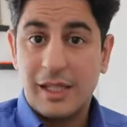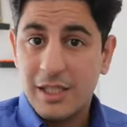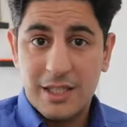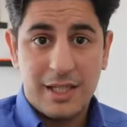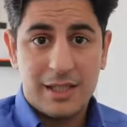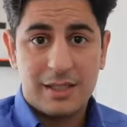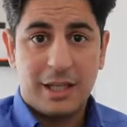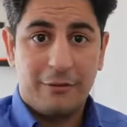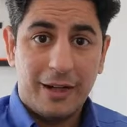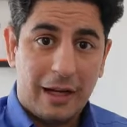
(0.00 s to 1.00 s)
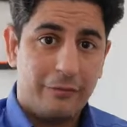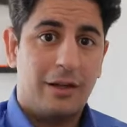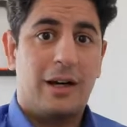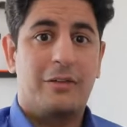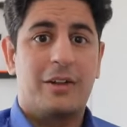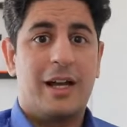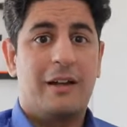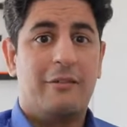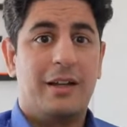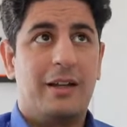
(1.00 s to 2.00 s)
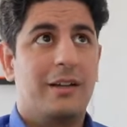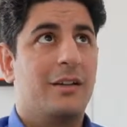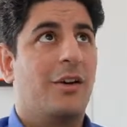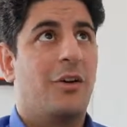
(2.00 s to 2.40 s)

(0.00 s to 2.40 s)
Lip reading: These days, even after having